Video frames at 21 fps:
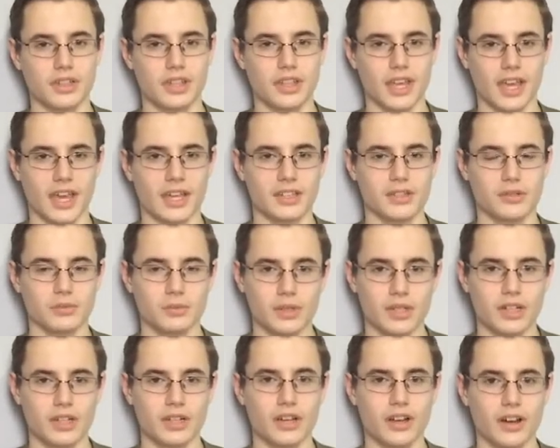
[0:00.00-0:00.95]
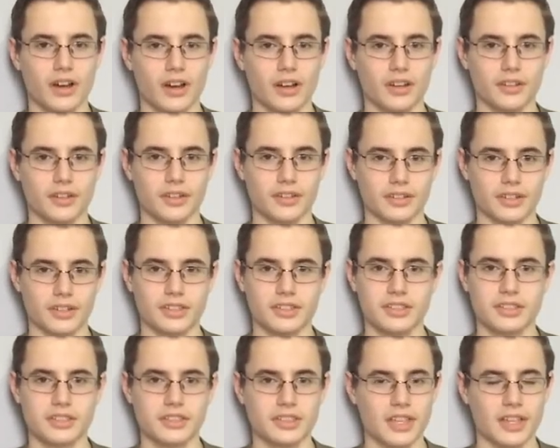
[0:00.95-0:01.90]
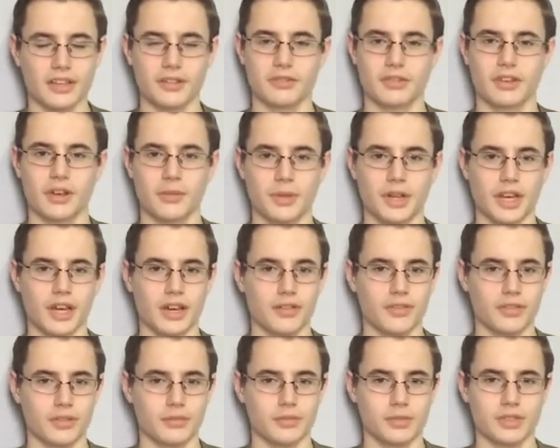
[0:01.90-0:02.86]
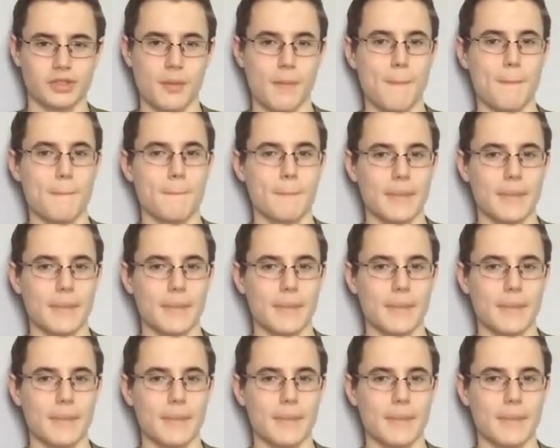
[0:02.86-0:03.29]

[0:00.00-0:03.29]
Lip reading: they had to work hard, and the sound coming out of them was amazing.